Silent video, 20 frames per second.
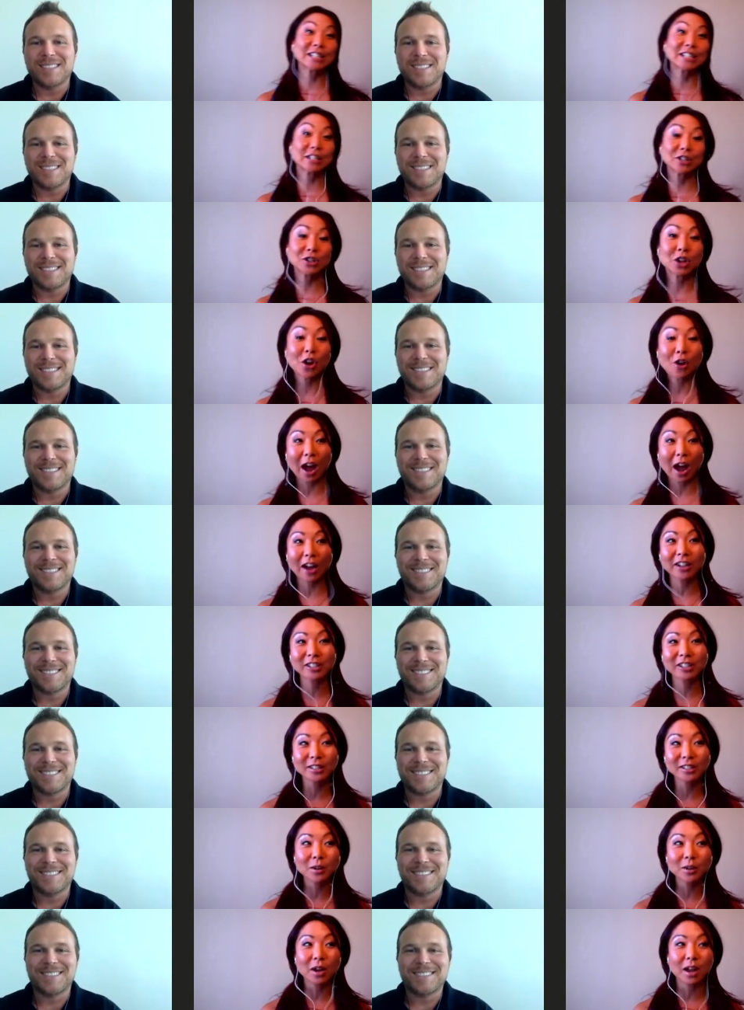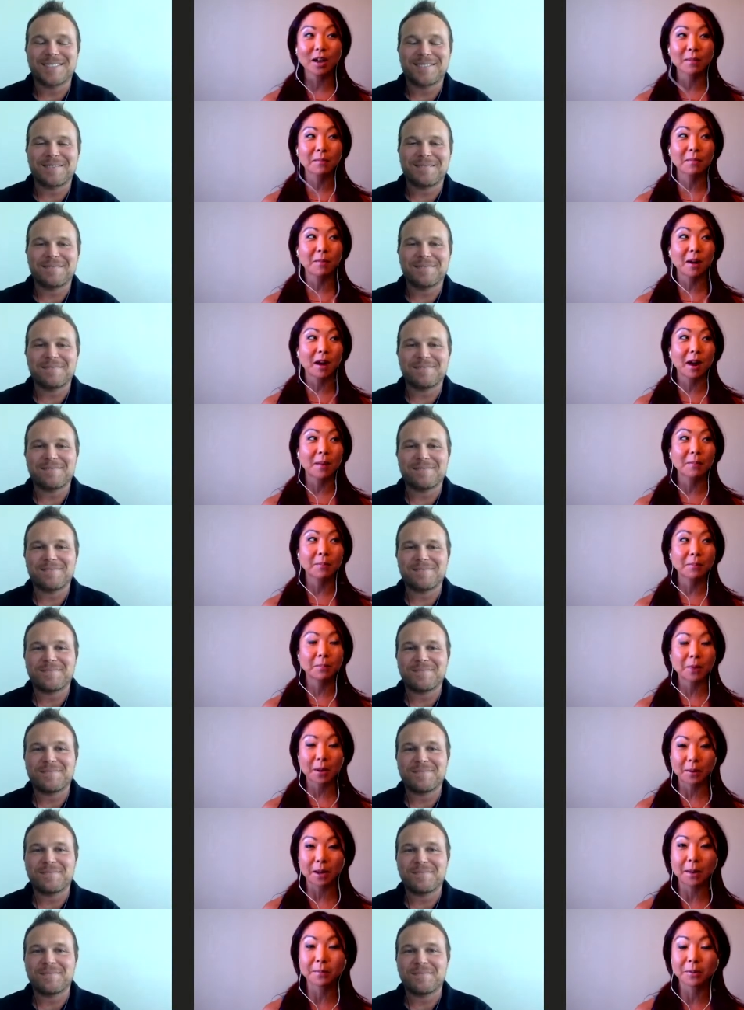Speaker 1: No, actually, um, I'm pro-
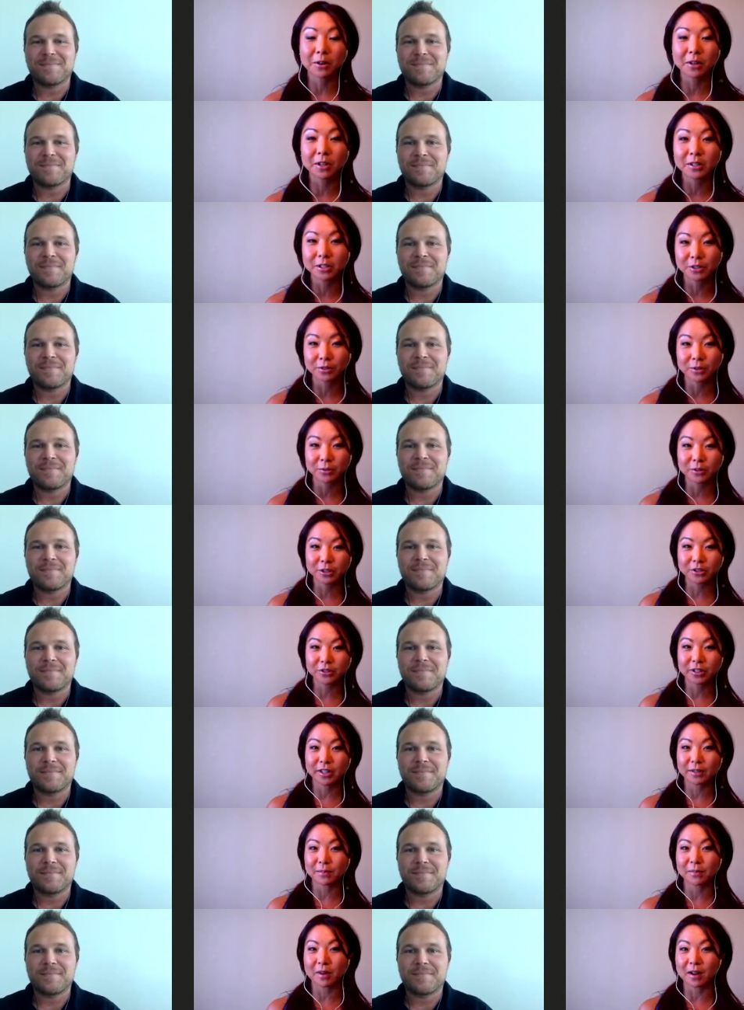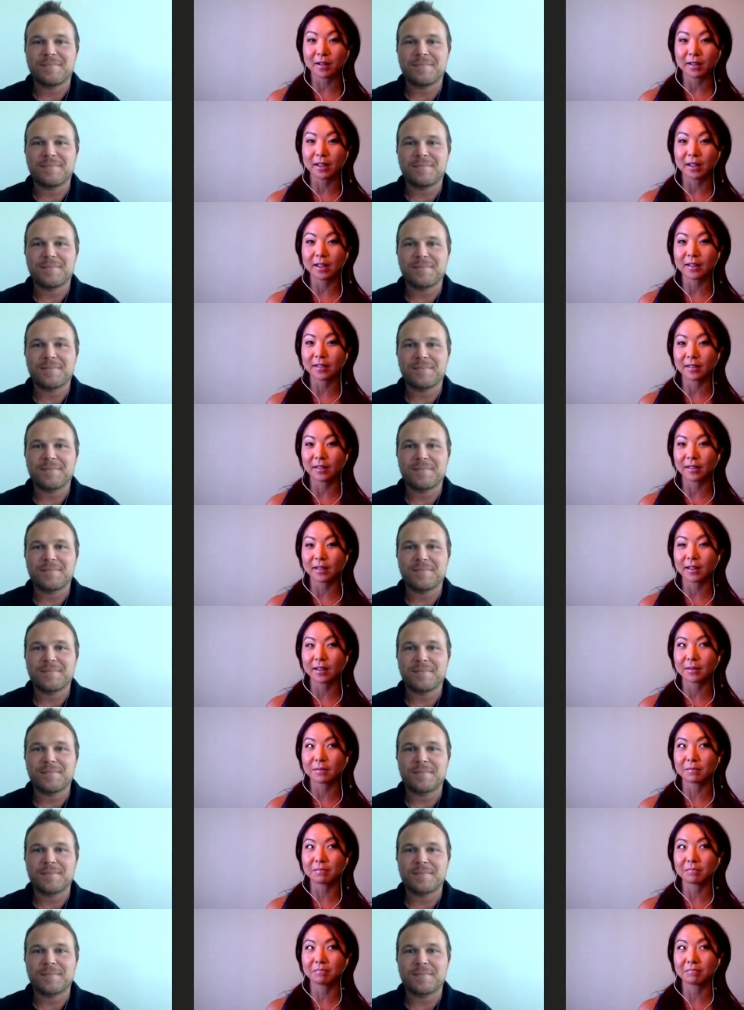I'm gonna do a retreat in Bali in the in